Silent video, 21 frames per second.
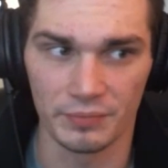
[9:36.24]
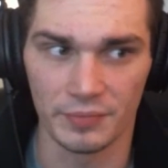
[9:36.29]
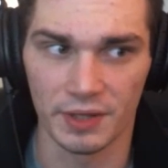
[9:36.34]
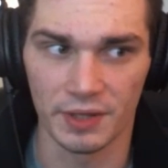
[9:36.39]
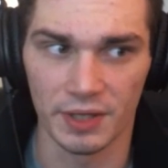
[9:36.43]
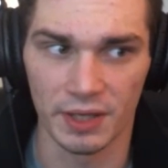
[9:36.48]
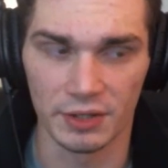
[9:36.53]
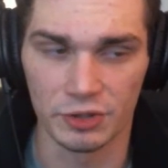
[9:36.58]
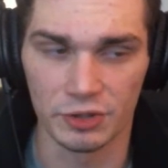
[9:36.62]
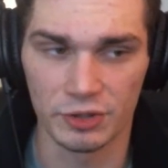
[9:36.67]

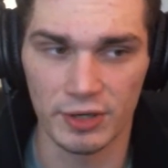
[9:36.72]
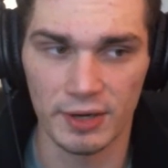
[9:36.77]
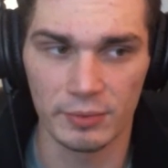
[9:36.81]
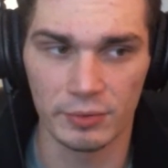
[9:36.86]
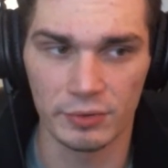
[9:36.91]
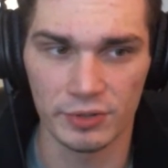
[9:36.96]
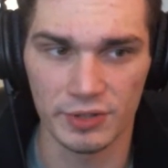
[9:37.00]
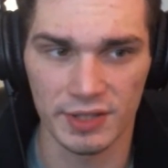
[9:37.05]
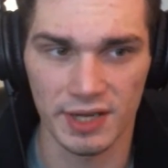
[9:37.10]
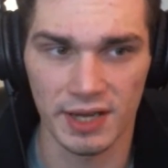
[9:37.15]
the
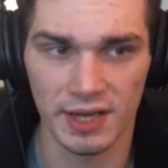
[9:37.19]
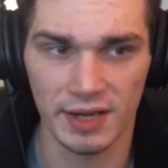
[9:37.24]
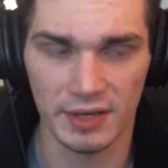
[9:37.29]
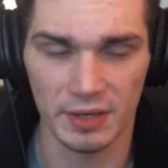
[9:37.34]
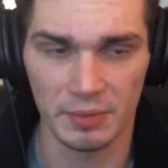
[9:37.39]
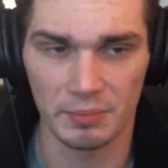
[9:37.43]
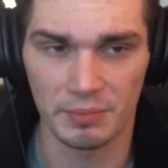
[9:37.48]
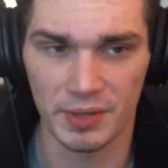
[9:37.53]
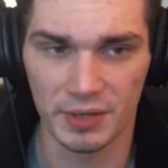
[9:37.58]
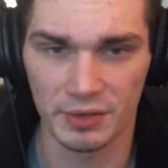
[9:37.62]
treble is not
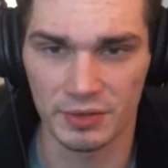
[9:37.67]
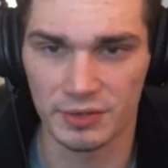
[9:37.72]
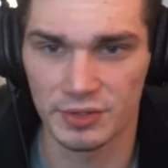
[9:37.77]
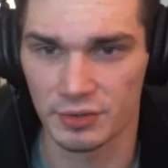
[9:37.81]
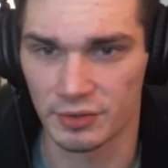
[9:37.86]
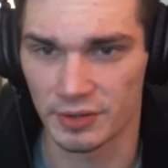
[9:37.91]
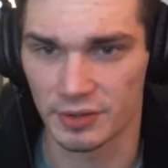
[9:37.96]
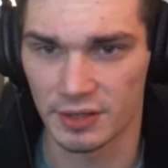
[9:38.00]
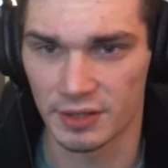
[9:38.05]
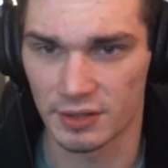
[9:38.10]
going to pierce
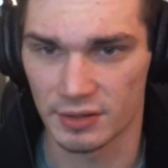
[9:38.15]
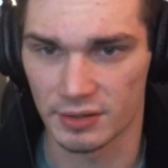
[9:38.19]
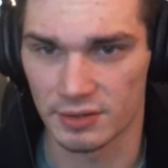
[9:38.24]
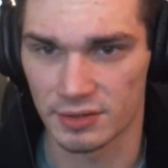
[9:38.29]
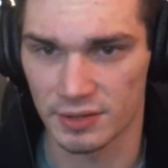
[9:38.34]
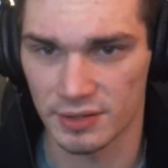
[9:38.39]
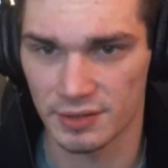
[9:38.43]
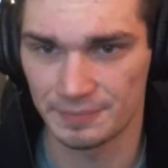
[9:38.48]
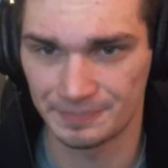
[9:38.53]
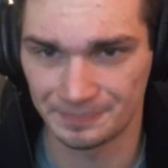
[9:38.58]
your
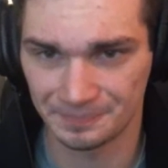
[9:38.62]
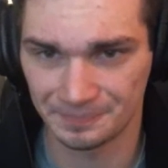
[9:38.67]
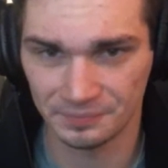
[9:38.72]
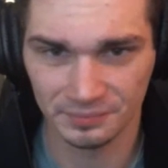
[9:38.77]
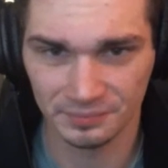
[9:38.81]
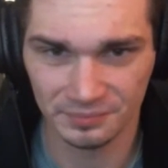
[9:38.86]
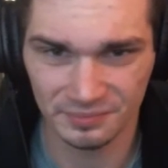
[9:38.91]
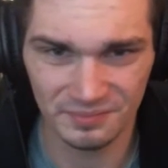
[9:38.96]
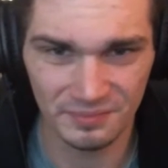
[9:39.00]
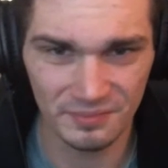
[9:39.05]
ears
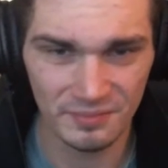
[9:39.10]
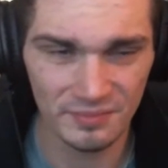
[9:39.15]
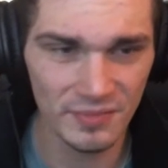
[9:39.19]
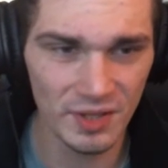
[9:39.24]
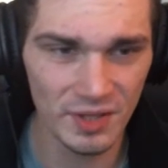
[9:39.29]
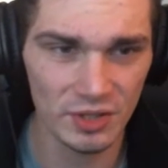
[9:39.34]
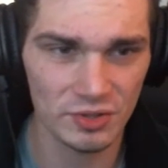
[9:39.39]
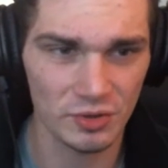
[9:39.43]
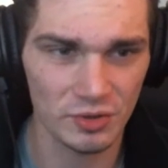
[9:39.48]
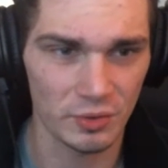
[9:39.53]

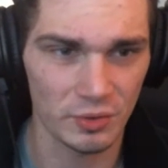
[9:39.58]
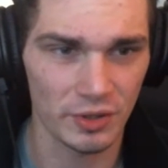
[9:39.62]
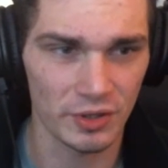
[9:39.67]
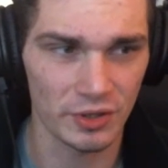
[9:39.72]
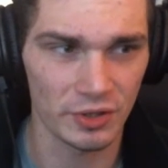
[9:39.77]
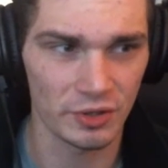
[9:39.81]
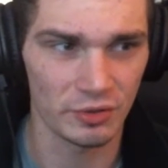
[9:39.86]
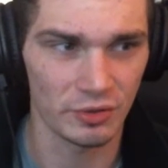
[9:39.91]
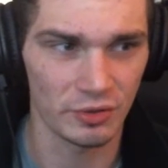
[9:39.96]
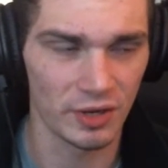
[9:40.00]
to where
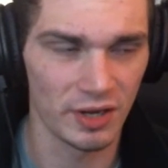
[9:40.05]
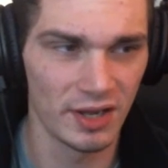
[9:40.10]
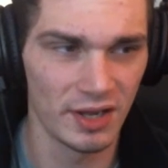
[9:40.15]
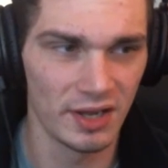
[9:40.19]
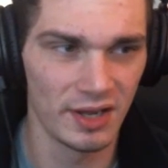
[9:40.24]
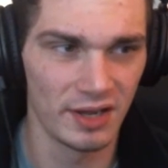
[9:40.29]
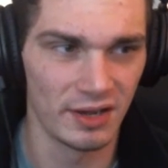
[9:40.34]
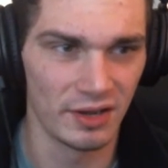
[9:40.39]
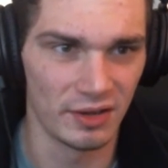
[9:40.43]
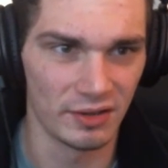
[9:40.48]
you're
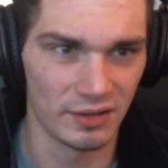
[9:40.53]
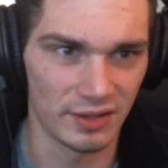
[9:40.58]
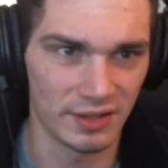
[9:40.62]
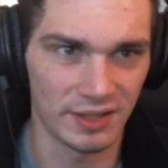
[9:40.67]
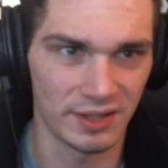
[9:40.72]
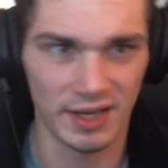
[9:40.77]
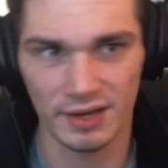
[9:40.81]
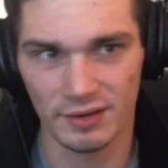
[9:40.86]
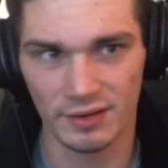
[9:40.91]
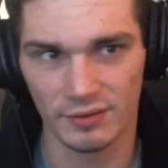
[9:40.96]

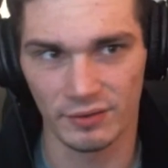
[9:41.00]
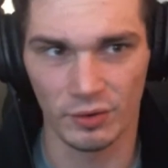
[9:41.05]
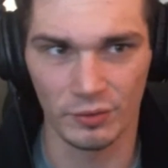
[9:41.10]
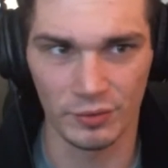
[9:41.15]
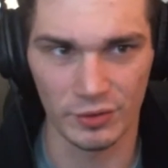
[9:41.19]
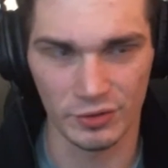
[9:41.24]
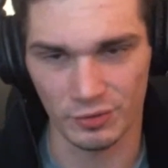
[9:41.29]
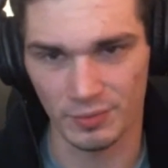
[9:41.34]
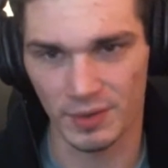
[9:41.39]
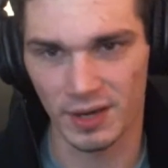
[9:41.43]
kind of
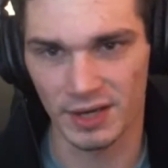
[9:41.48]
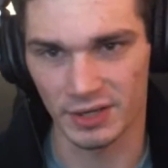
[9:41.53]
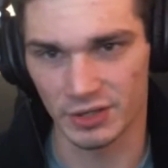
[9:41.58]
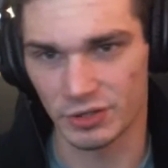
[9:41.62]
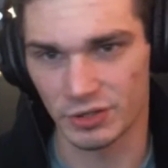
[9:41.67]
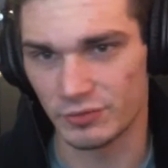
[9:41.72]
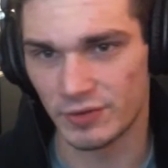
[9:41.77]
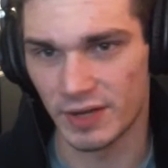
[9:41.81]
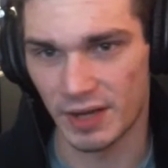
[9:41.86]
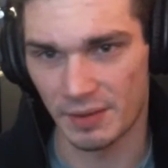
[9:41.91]
always
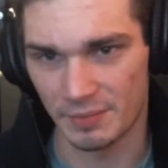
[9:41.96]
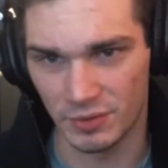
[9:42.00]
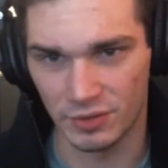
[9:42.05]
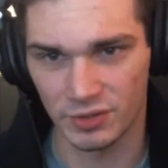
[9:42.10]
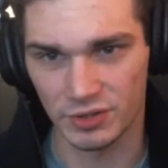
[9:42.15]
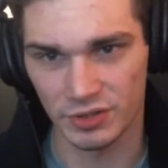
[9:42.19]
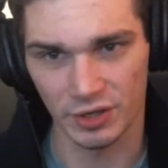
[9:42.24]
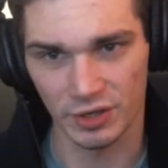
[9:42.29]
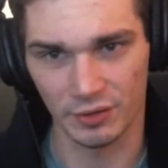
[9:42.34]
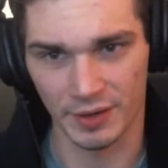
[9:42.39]
reminded you've got
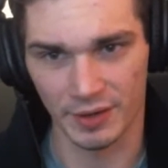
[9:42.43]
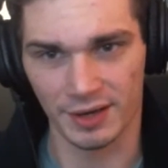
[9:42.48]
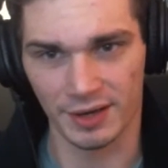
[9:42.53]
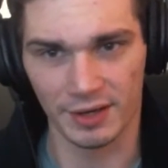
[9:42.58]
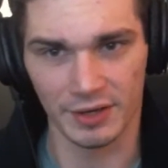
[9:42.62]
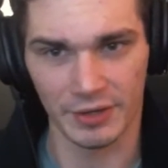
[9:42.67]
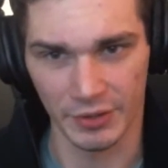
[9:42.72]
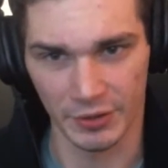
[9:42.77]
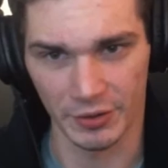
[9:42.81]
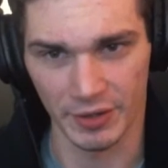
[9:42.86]
music going
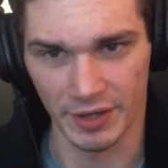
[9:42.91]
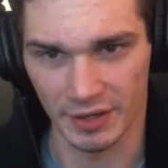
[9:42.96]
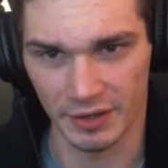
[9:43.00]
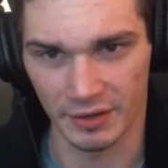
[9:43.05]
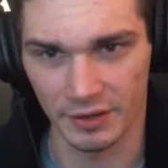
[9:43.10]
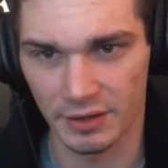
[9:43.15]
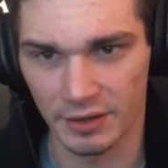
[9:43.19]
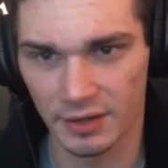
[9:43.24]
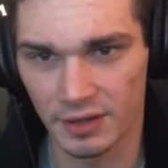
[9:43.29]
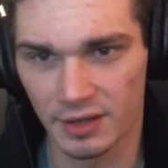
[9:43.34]
on in your
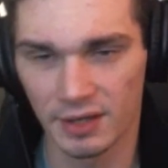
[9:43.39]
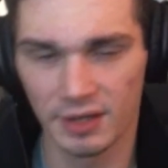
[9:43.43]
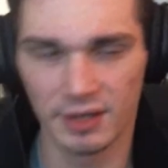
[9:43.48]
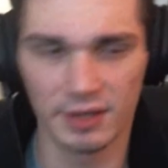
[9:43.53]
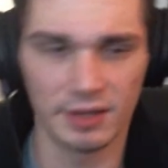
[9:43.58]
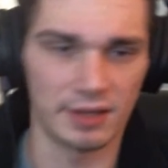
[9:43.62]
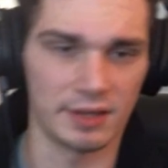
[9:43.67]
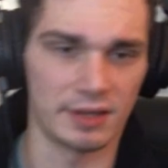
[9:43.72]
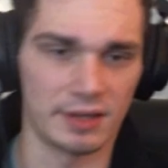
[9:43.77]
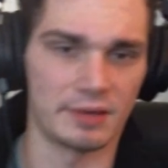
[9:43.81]
ear.
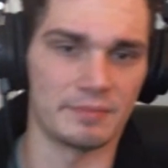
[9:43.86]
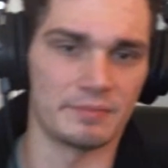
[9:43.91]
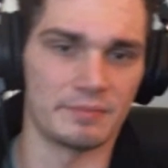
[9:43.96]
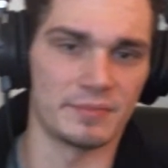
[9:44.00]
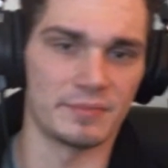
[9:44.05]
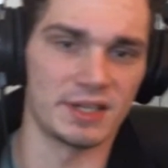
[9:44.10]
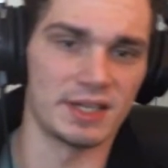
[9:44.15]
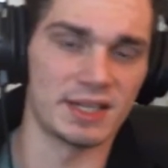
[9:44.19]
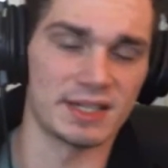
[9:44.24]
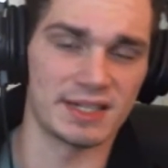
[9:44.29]

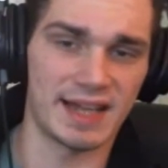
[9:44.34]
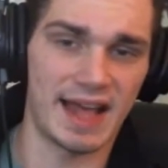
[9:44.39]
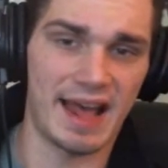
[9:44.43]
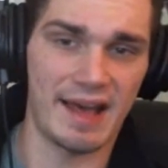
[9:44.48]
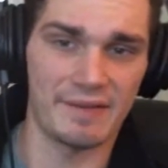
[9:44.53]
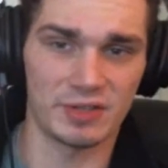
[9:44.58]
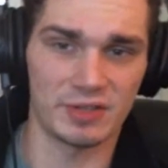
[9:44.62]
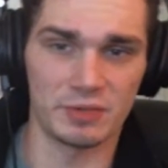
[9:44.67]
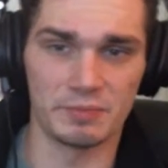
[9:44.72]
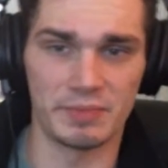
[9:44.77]
It doesn't
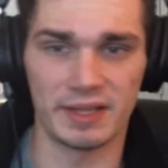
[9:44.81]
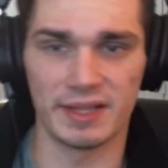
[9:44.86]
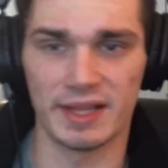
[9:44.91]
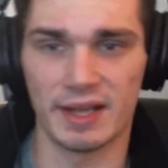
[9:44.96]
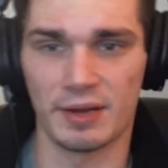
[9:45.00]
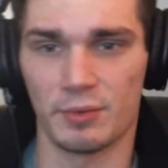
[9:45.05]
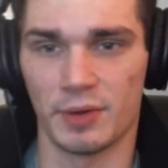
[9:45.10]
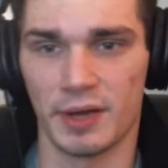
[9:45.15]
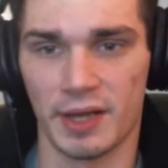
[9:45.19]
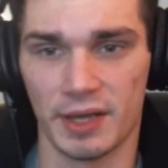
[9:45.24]
have to be
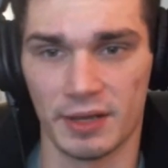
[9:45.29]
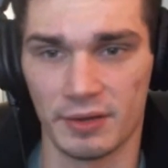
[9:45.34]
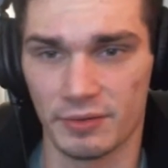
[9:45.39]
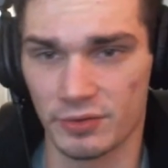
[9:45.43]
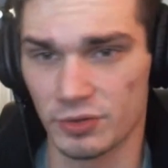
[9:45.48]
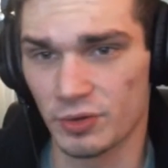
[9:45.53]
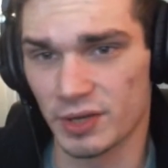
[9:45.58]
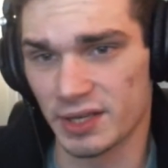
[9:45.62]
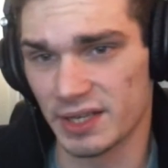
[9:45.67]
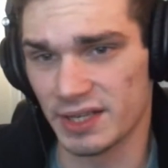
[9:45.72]
that way.
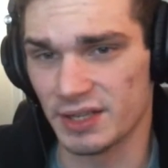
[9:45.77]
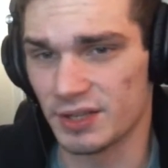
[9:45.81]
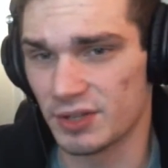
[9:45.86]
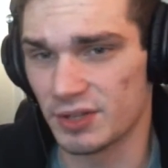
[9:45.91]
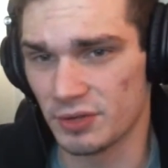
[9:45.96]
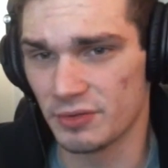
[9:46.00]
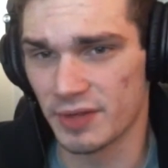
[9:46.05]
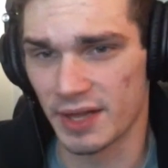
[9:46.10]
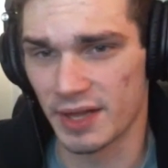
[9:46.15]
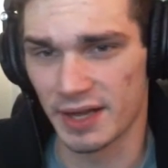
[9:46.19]
You can
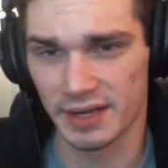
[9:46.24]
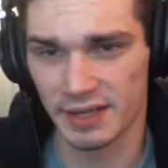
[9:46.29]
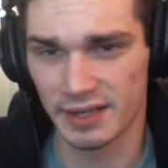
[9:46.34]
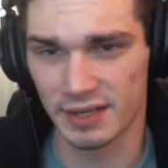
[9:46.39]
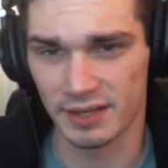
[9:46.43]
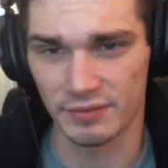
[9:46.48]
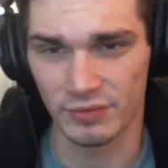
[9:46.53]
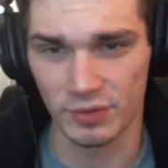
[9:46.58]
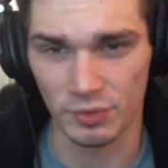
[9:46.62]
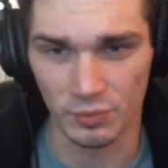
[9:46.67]
EQ that
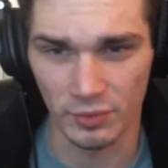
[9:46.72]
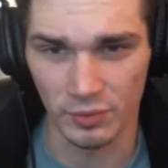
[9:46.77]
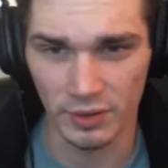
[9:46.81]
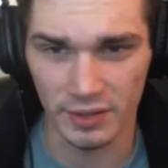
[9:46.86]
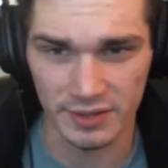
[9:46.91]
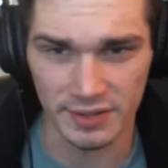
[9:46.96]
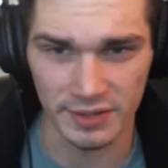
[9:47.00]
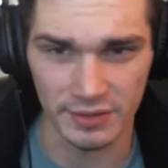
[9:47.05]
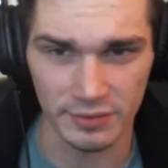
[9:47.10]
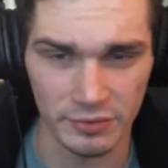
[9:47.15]
in if you
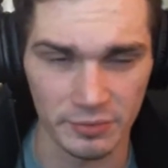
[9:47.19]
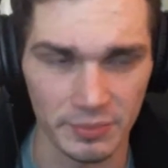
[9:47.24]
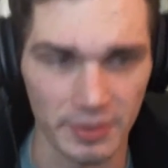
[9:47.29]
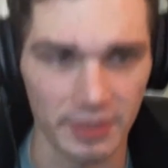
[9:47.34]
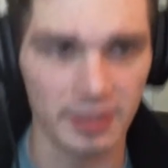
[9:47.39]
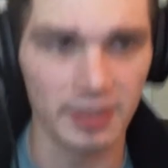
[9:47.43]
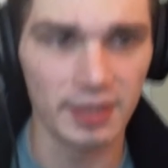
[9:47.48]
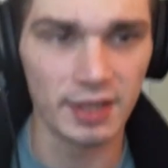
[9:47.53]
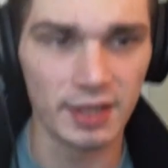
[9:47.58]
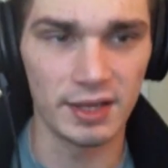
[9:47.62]
want to,
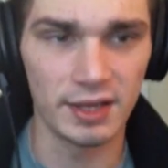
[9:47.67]
but